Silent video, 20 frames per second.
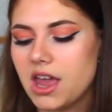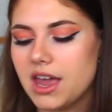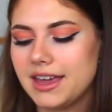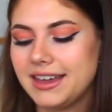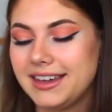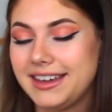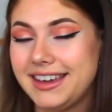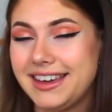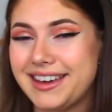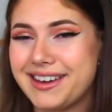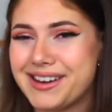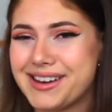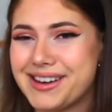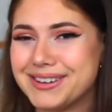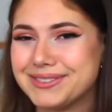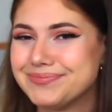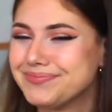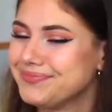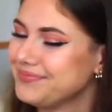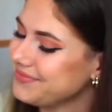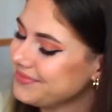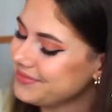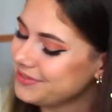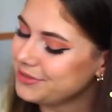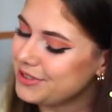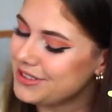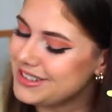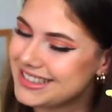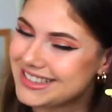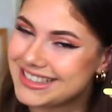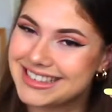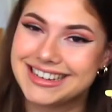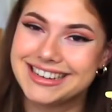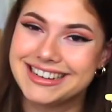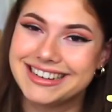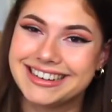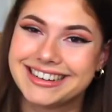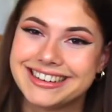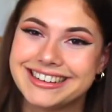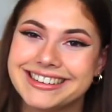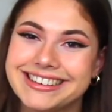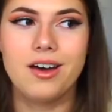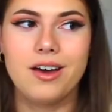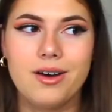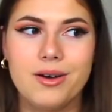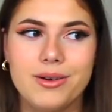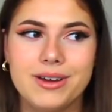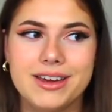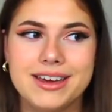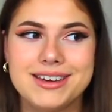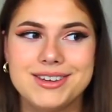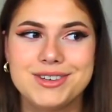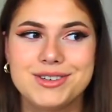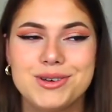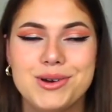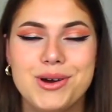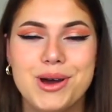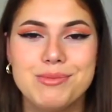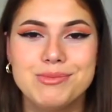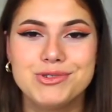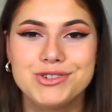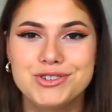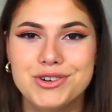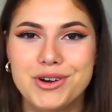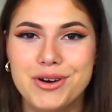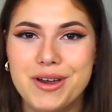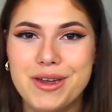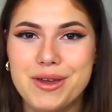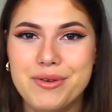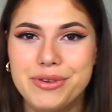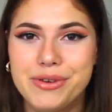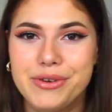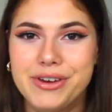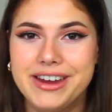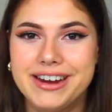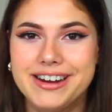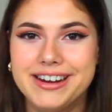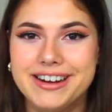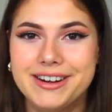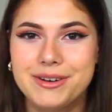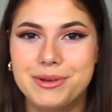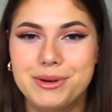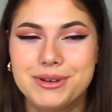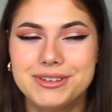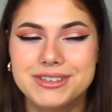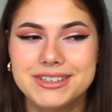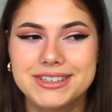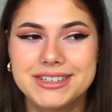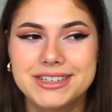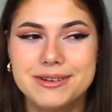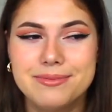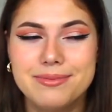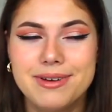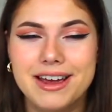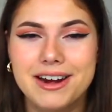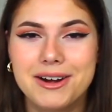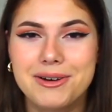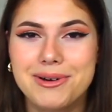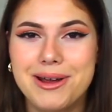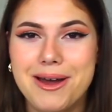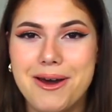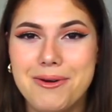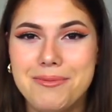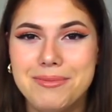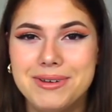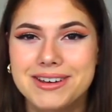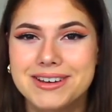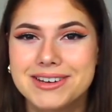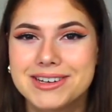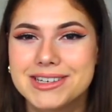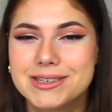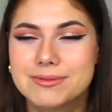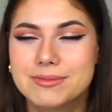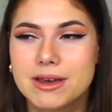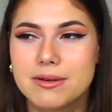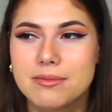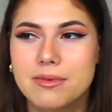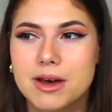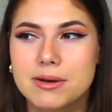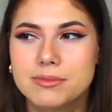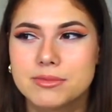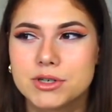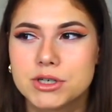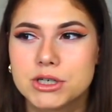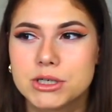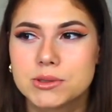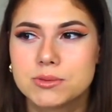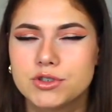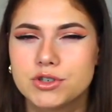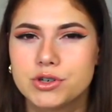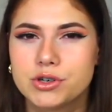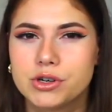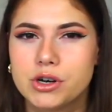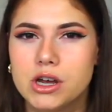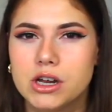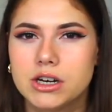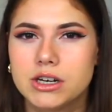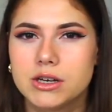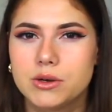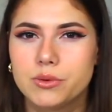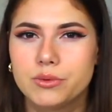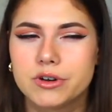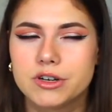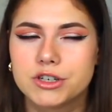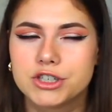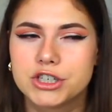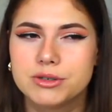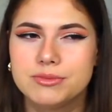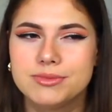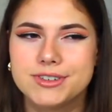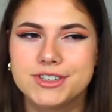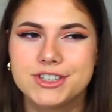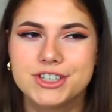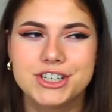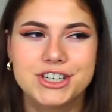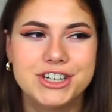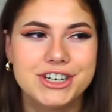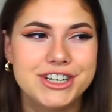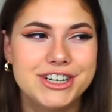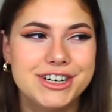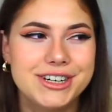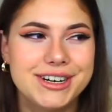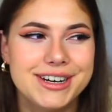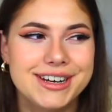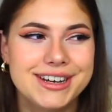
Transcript: yeah, we'll see. Okay, so I'm sorry if you hear noises in the background, because my mom just turned on the washing machine.